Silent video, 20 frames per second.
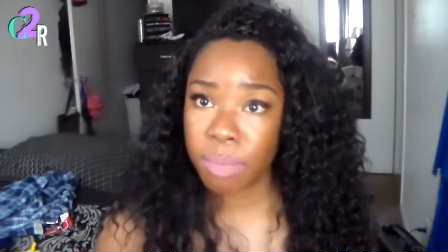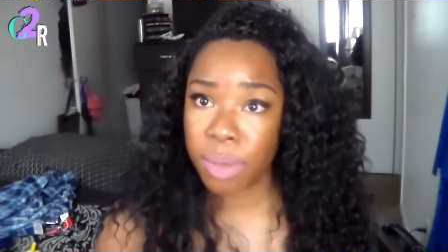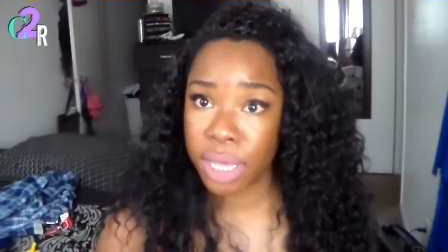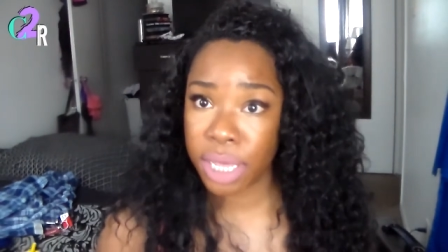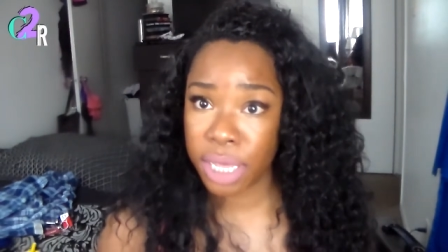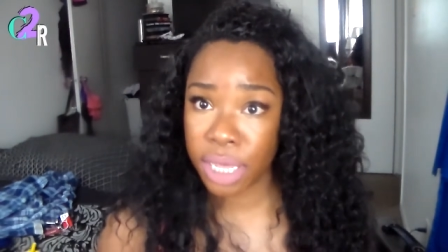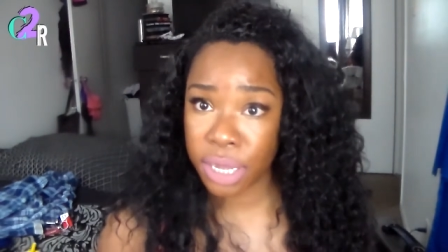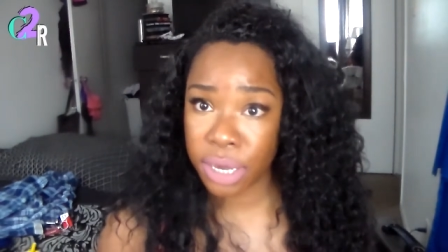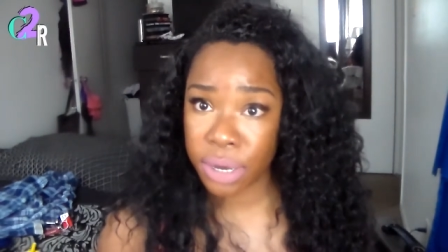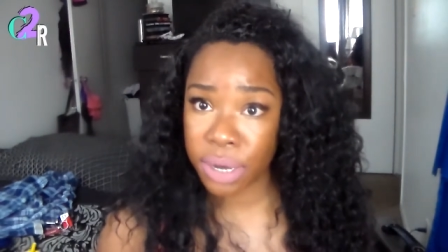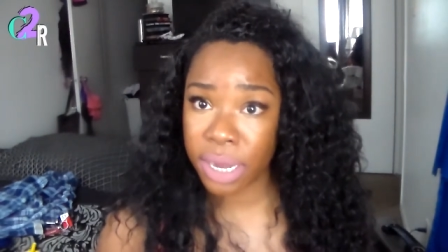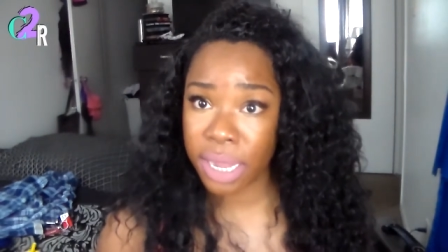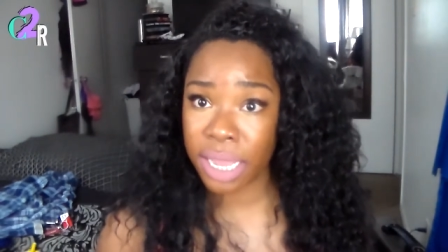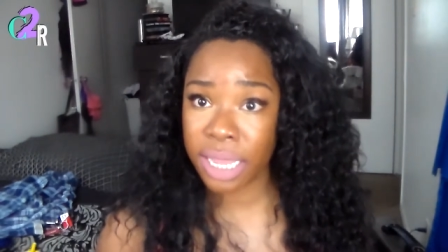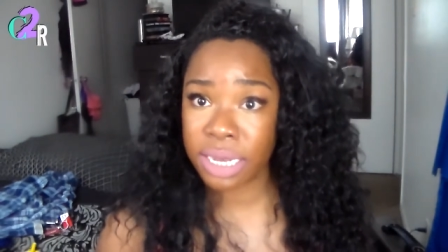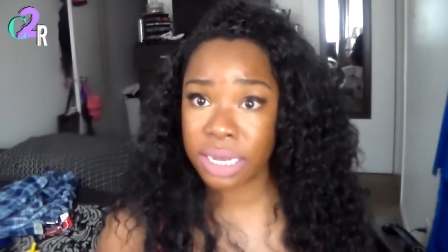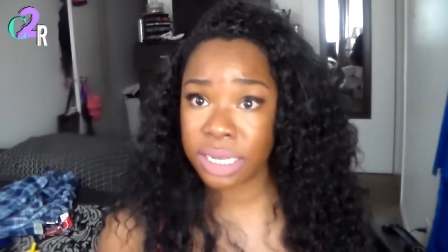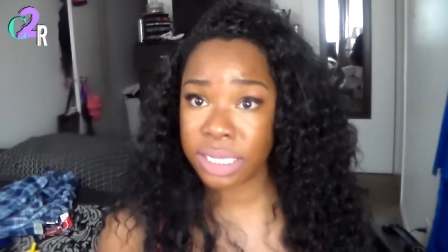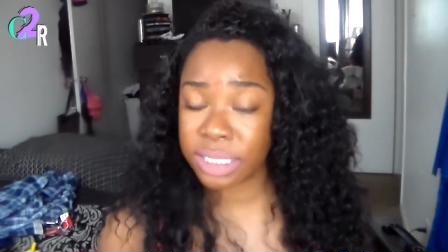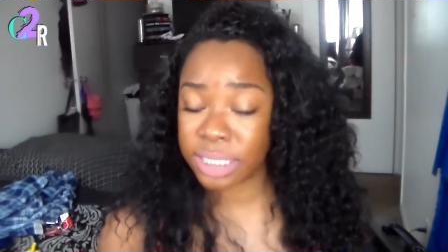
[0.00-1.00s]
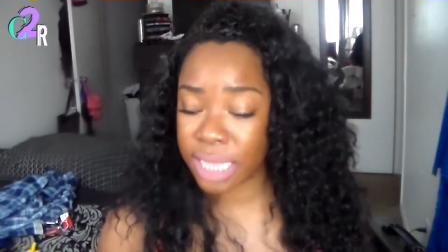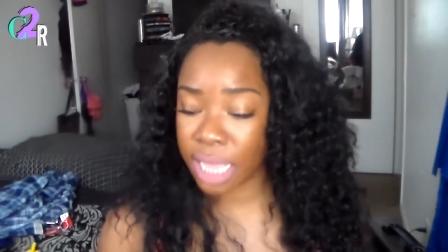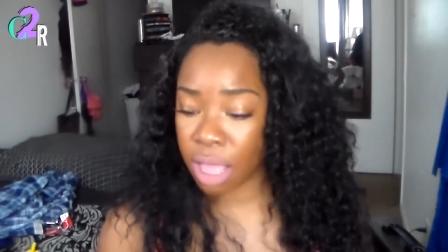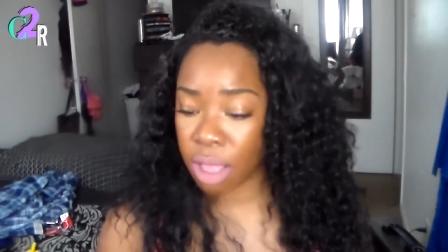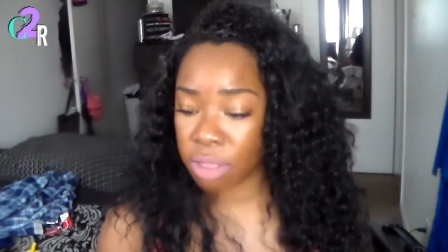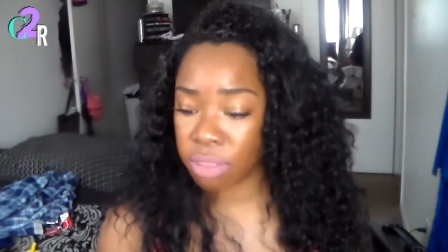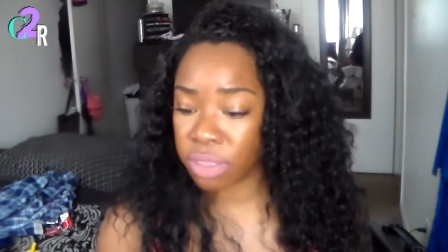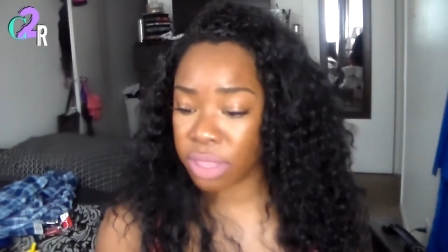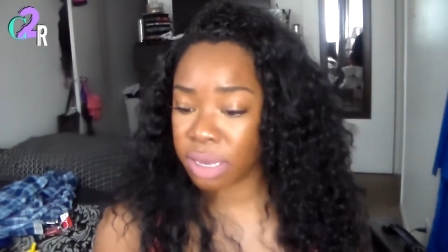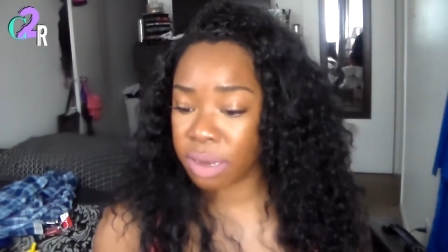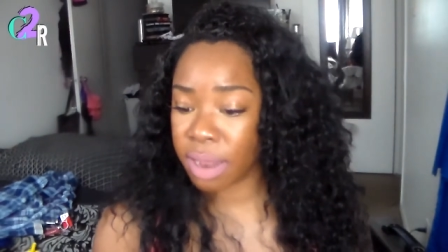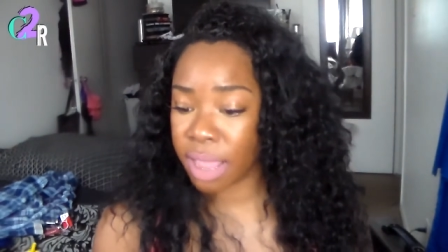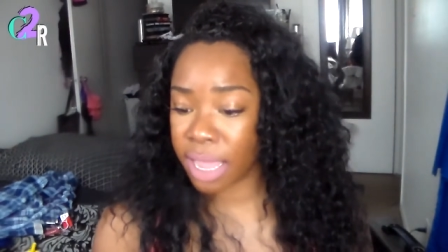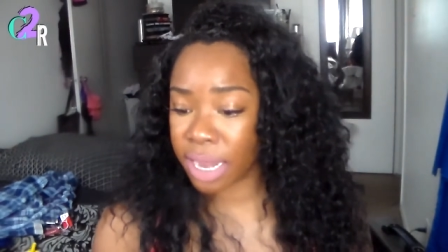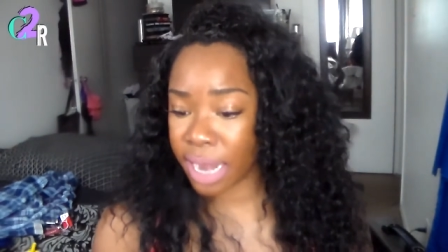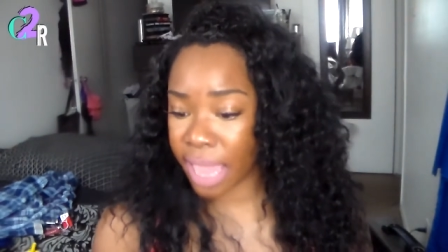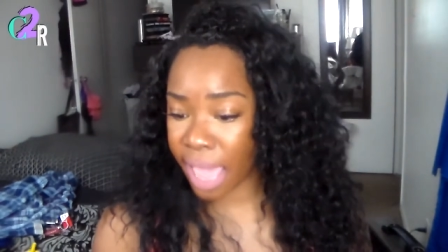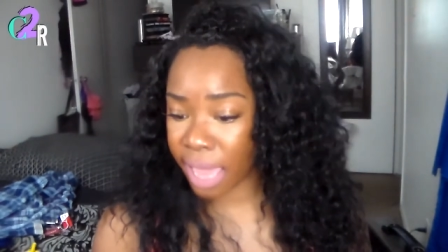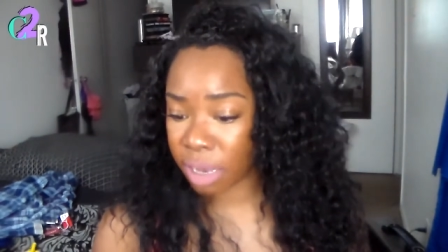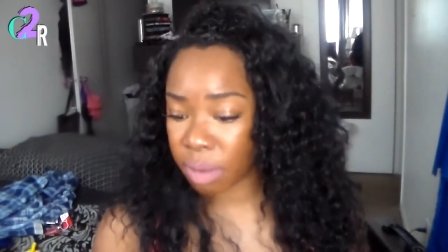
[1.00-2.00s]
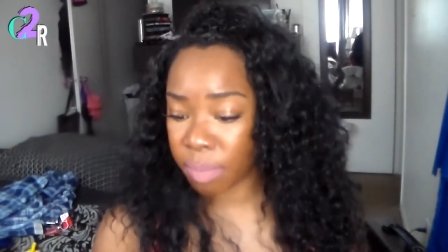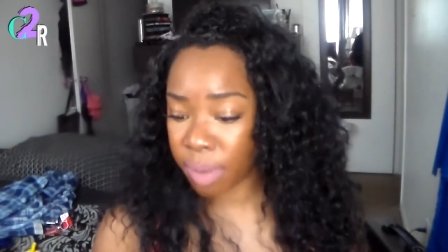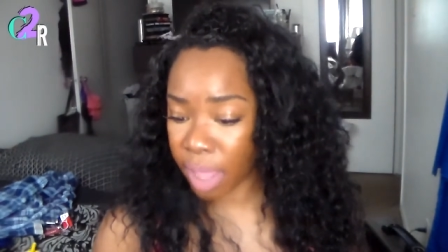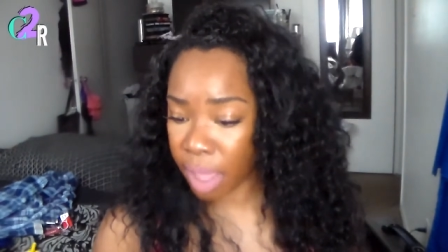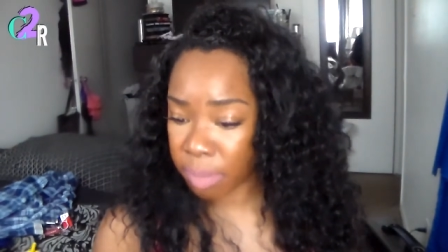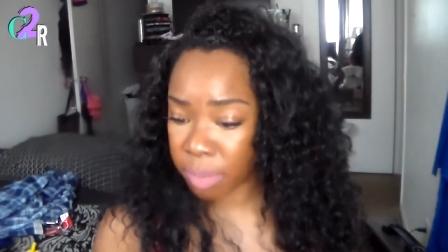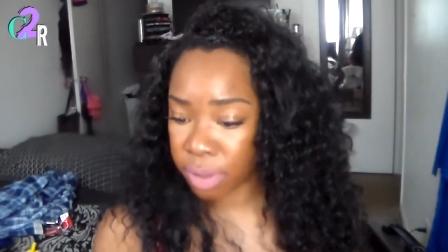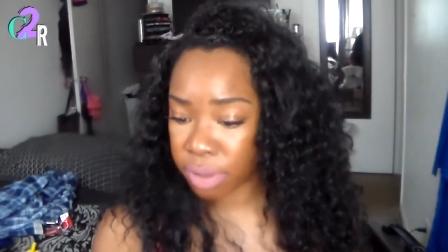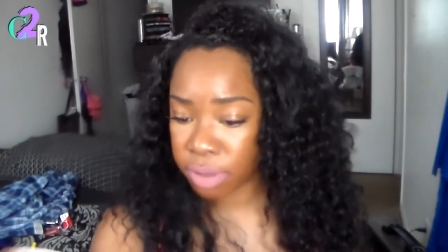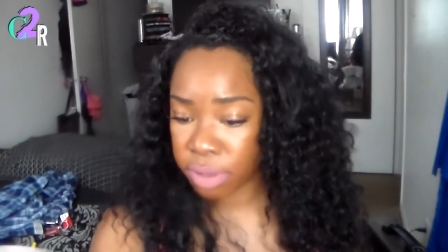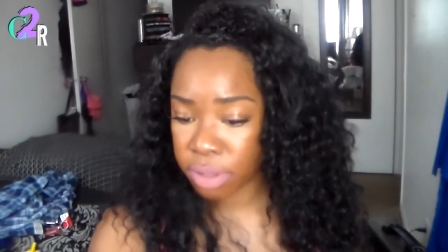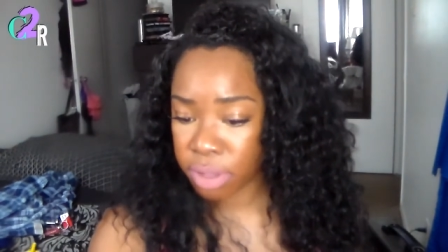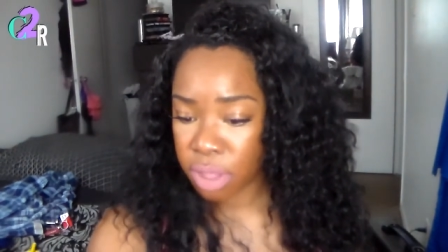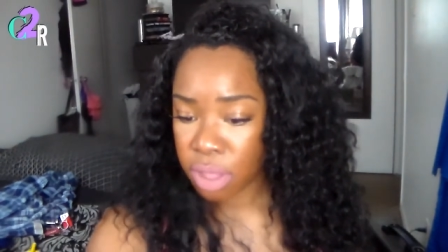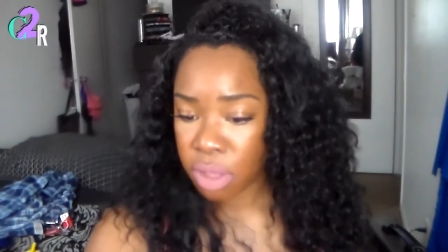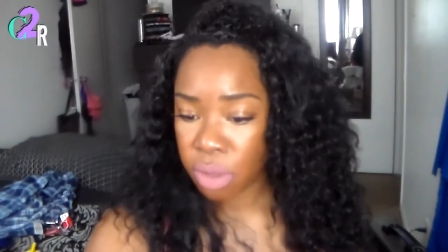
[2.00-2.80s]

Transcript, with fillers: but here in the South and in, in Alabama,